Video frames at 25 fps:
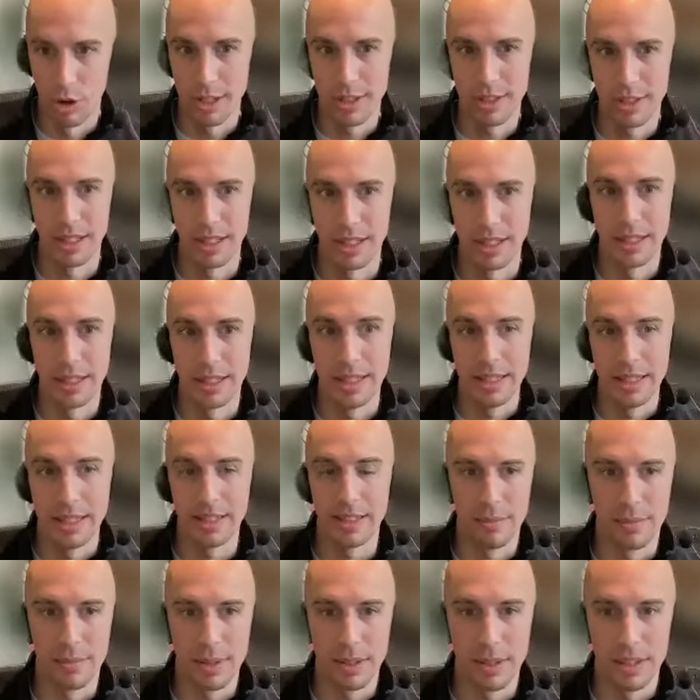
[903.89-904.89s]
It's like
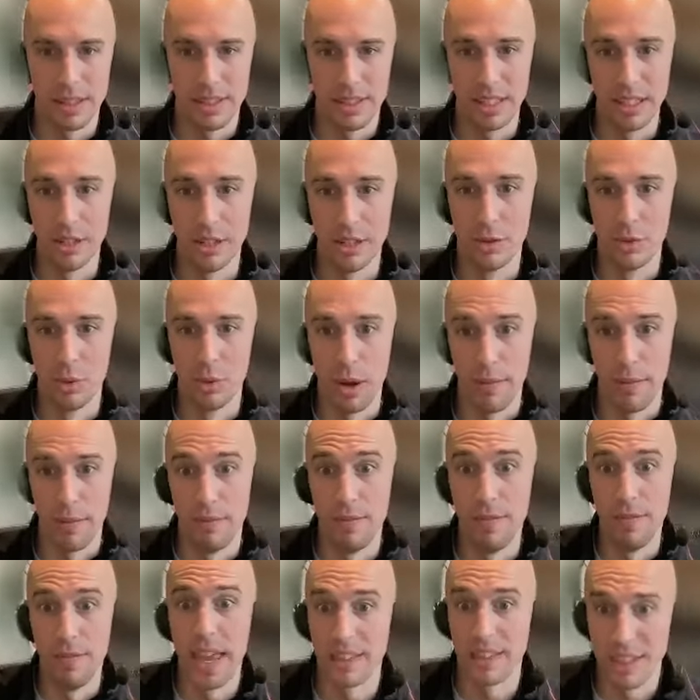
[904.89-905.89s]
this single
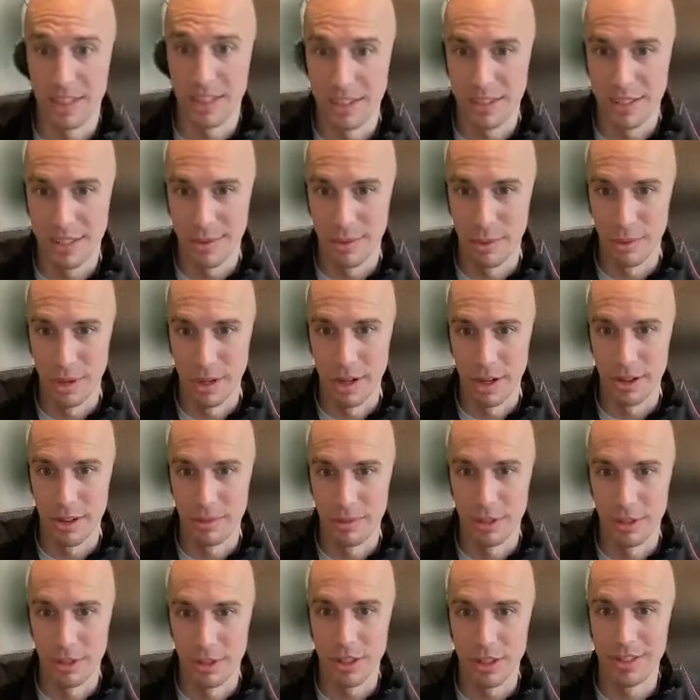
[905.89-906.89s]
event where the
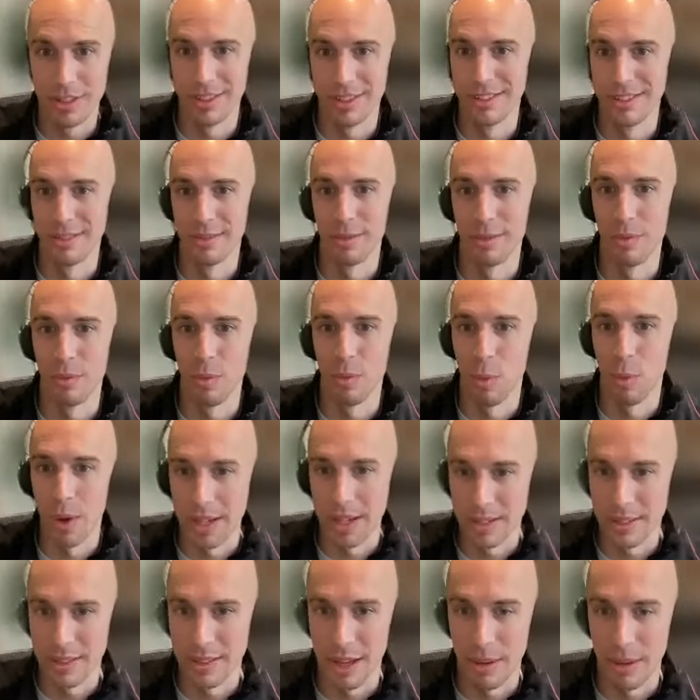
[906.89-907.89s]
machine
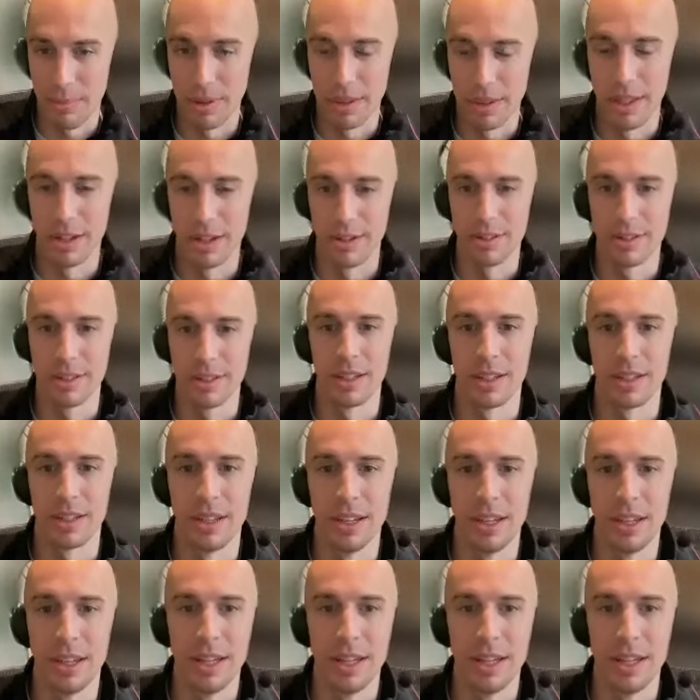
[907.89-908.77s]
wakes up and there's like